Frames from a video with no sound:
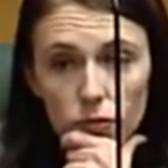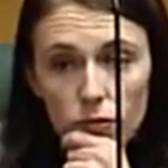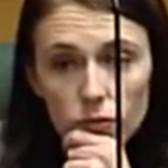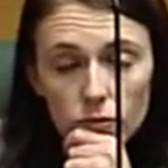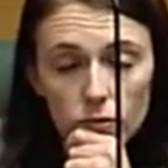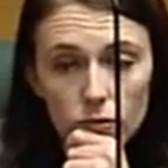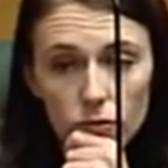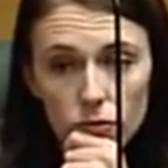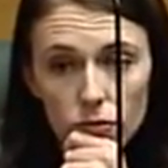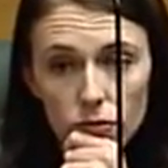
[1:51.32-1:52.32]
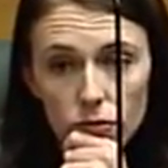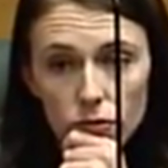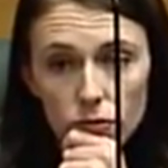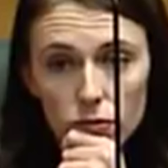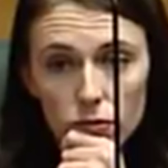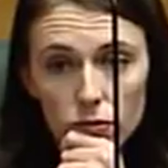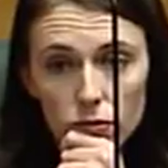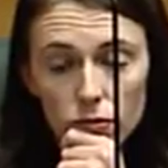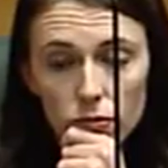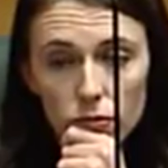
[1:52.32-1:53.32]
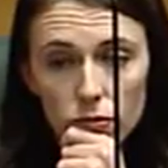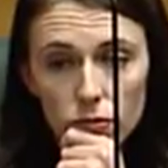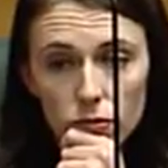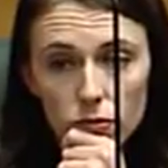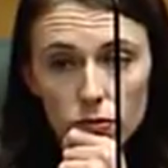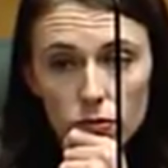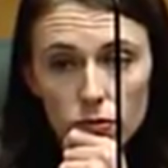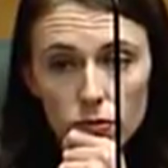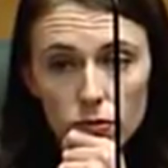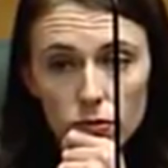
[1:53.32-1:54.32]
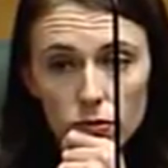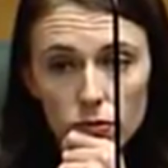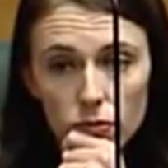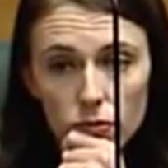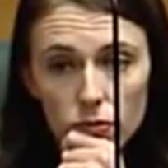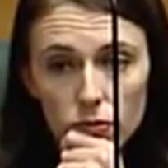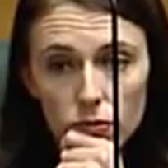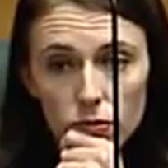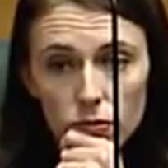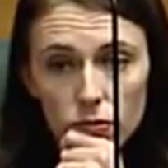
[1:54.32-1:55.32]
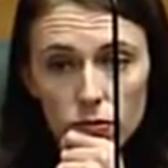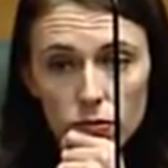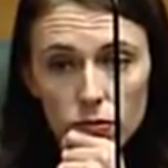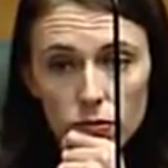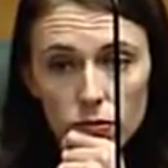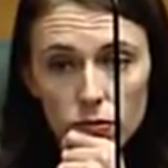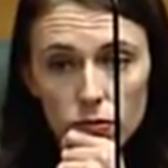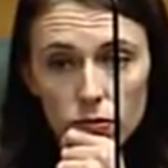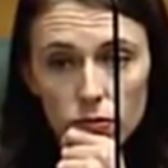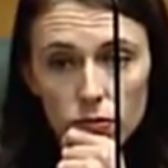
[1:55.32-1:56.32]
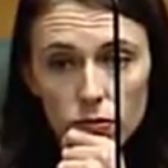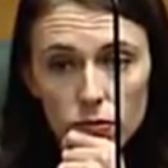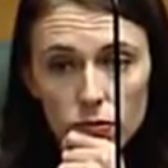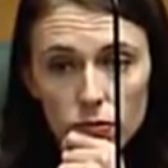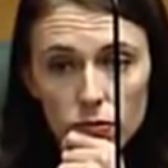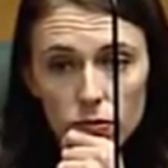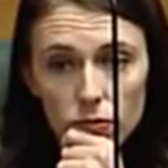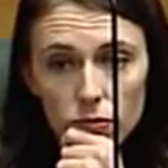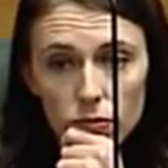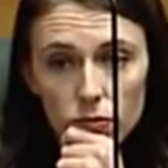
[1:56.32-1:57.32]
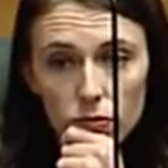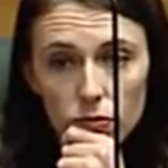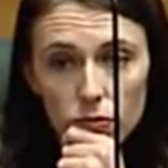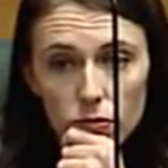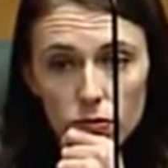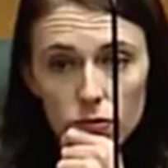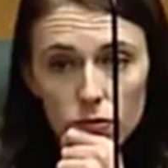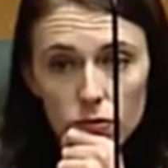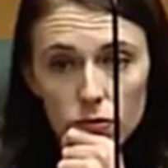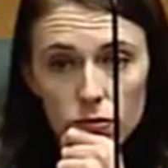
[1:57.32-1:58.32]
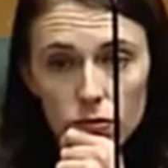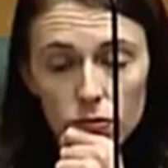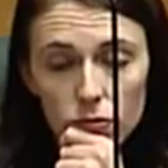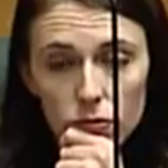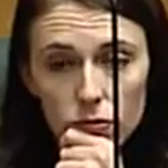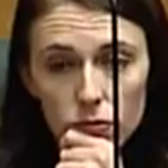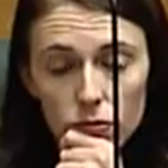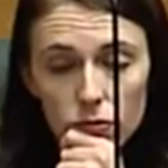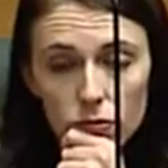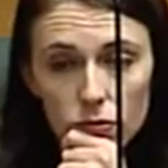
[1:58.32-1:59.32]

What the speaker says: [no speech]